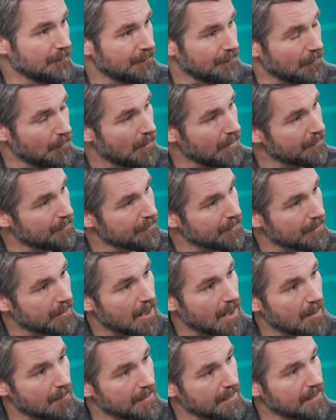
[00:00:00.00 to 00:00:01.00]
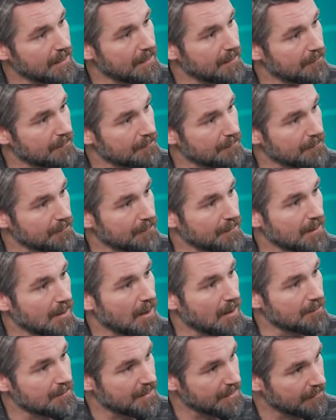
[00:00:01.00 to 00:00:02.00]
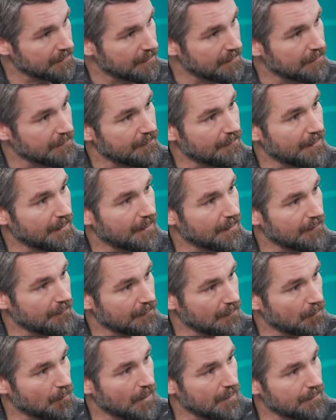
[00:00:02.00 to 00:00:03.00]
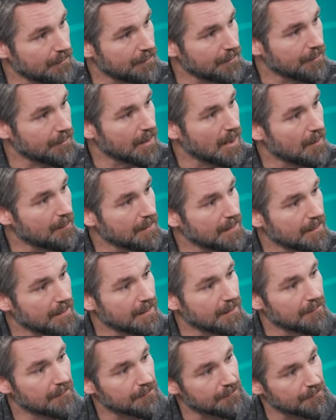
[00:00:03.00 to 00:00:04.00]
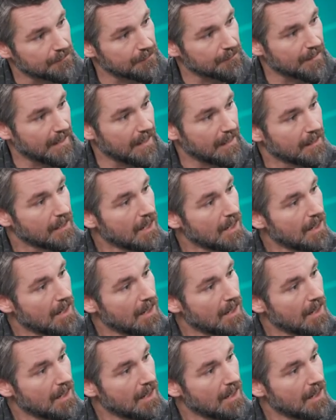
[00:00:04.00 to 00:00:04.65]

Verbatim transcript: So whether you're coming in through the object interface or whether you're coming in through that